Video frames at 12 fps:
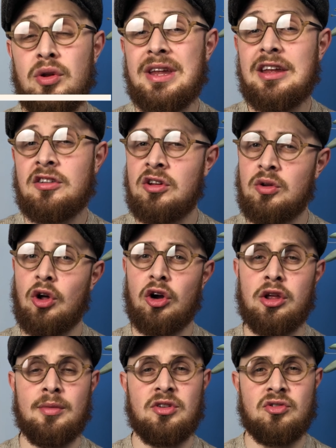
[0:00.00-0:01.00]
need two
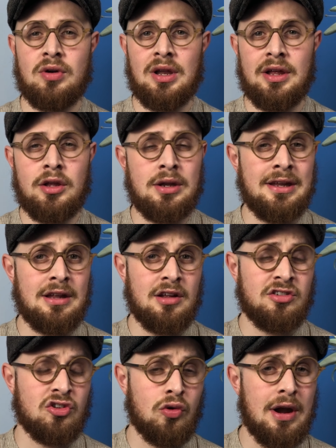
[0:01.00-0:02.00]
documents really. You need a
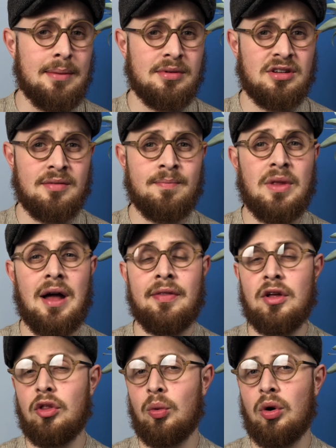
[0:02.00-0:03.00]
script, and
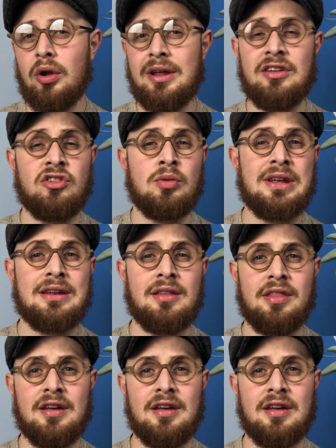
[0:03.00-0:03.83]
the other one is you need the